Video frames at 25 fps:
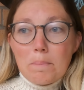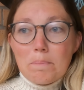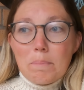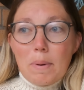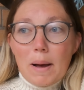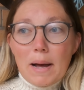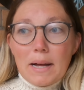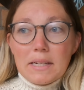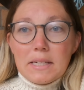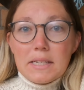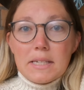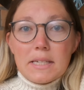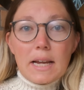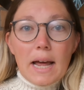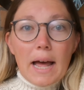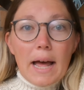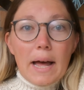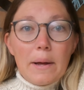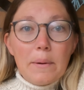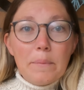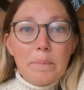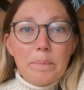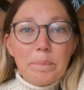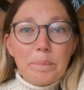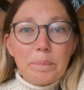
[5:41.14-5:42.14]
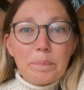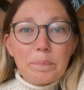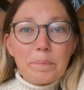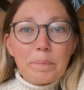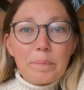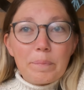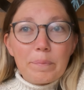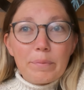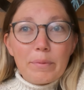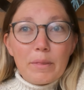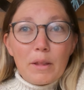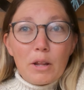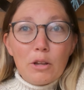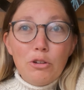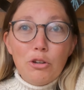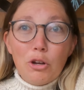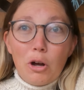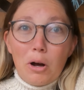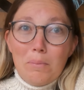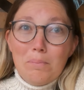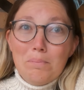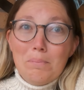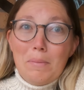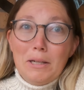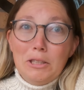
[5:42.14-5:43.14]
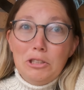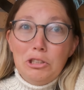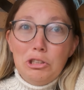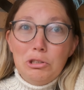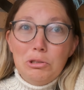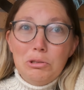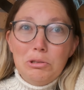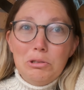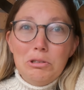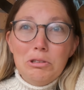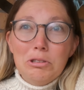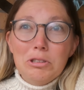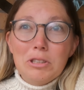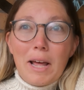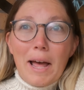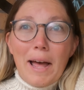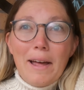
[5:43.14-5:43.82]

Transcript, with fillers: But um, yeah, my shoes,